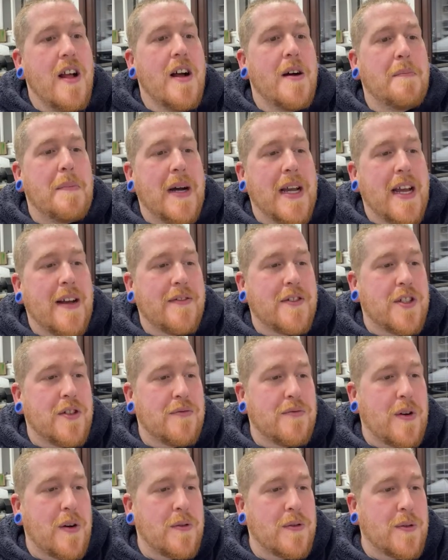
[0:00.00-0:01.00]
Might have to
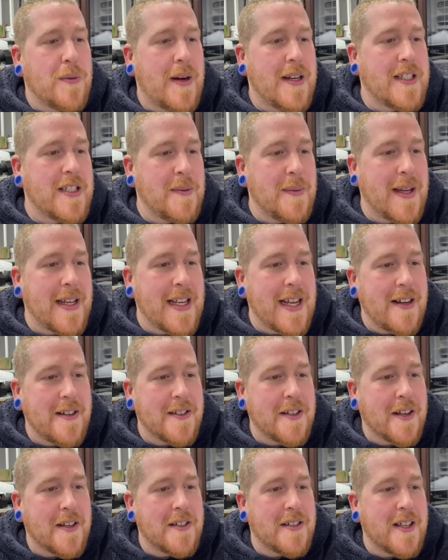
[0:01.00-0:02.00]
roll twice a week now
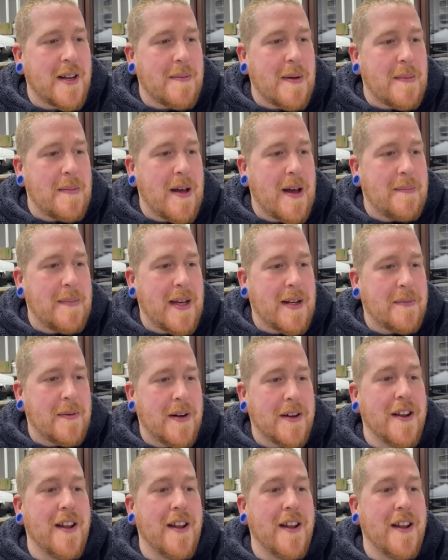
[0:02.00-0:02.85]
so I can start my mermaid one.